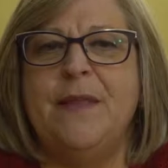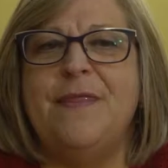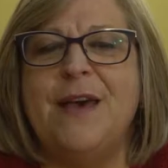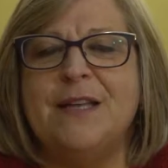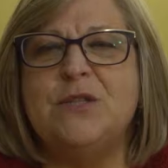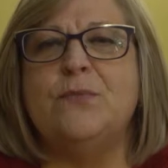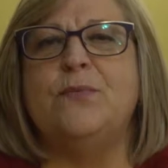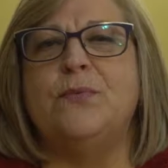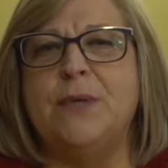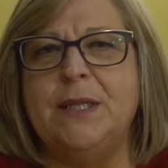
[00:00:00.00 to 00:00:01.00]
That's
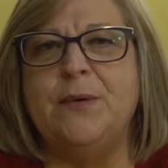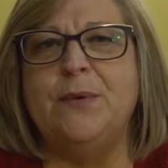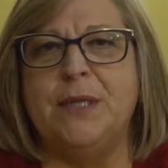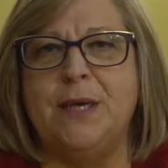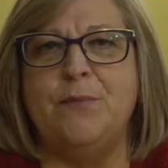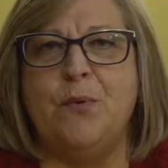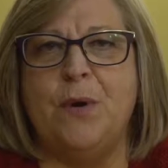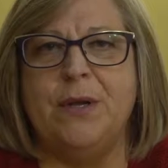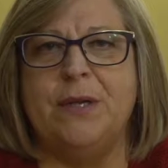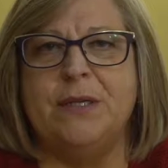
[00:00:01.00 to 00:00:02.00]
really, really
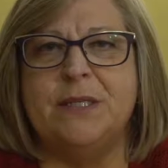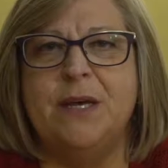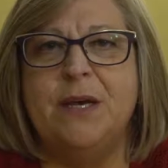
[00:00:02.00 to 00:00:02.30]
important.